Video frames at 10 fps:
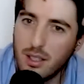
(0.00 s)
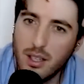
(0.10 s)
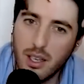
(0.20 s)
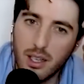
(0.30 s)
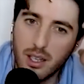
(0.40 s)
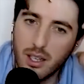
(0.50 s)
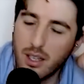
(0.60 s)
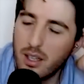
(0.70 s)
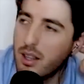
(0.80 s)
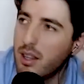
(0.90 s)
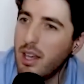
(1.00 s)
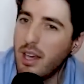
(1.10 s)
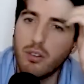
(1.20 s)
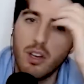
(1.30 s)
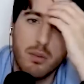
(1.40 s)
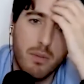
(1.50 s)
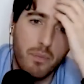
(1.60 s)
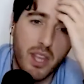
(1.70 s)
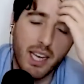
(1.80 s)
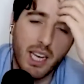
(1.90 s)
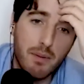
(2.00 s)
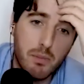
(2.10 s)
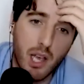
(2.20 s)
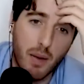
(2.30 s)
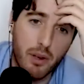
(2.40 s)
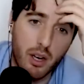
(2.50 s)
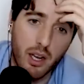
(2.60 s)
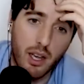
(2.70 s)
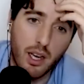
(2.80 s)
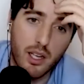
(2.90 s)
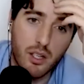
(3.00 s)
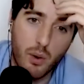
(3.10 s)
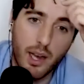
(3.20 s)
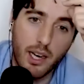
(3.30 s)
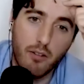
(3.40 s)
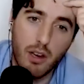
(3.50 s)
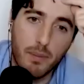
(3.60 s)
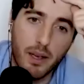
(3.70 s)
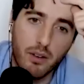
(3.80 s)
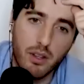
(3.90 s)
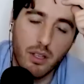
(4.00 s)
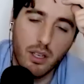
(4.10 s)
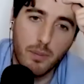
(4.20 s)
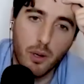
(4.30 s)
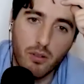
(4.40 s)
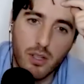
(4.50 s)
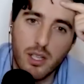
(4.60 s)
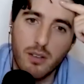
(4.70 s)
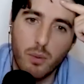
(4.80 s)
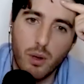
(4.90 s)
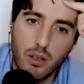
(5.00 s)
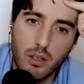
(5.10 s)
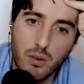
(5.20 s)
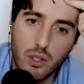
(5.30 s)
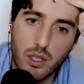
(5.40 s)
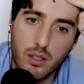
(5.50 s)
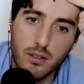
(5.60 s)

Yeah, that drives me. That keeps me up at night. I get so angry about the hypocrisy of woke culture.